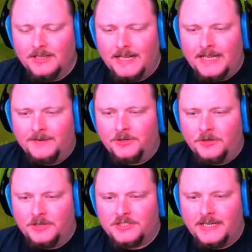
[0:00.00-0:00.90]
And of
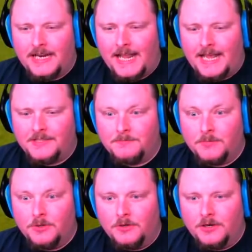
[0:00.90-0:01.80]
course, it has
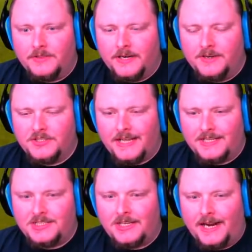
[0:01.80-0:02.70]
more. There's that
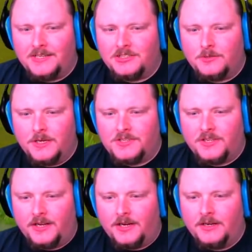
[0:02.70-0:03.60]
second switch
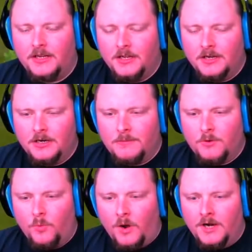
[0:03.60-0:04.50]
there. Number
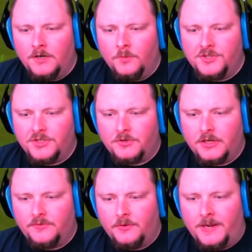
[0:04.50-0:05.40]
1 was the
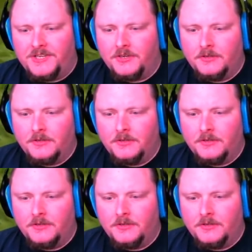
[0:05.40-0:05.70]
transformation,